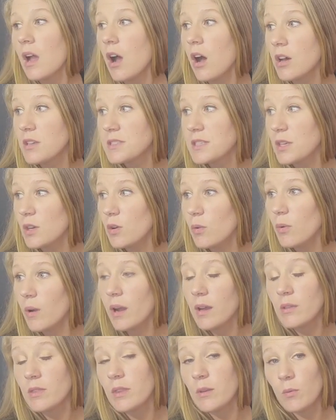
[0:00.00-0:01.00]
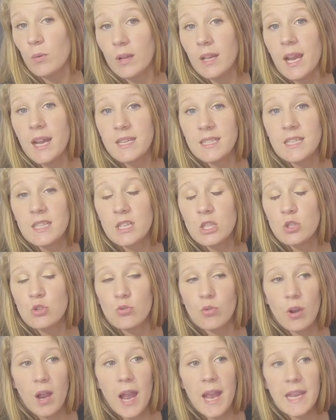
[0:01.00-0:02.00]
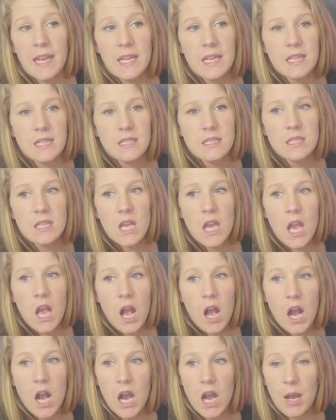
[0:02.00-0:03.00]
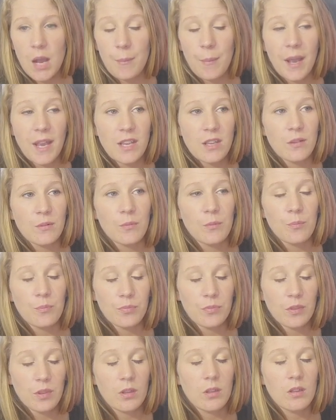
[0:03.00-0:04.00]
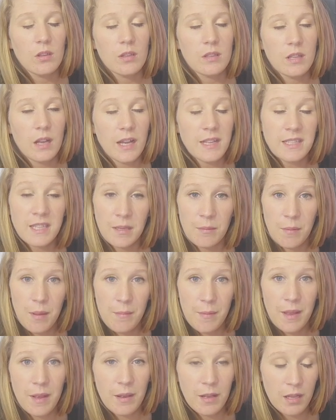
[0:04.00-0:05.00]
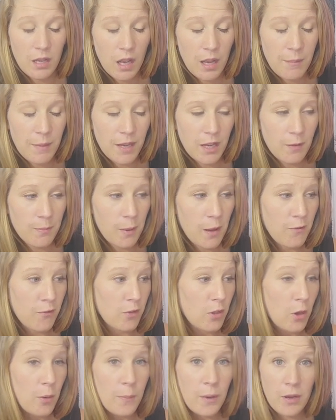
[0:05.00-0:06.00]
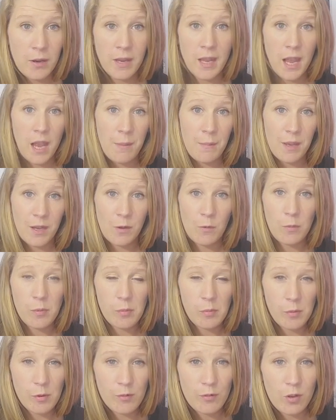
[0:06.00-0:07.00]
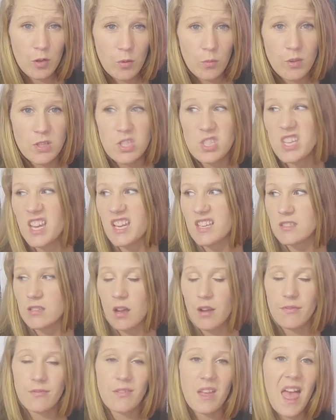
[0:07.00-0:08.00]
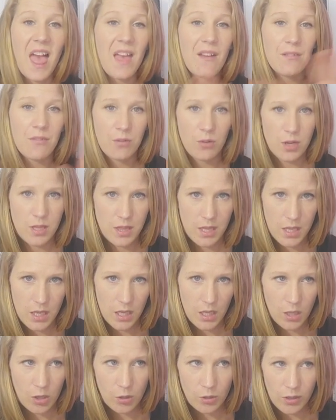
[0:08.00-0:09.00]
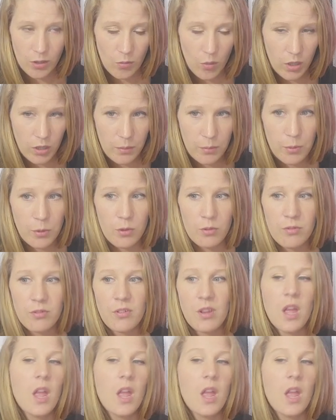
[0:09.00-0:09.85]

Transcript: Also, the when I did try it, I take my eye makeup off with our American Eye Makeup Remover, which takes off everything, including waterproof.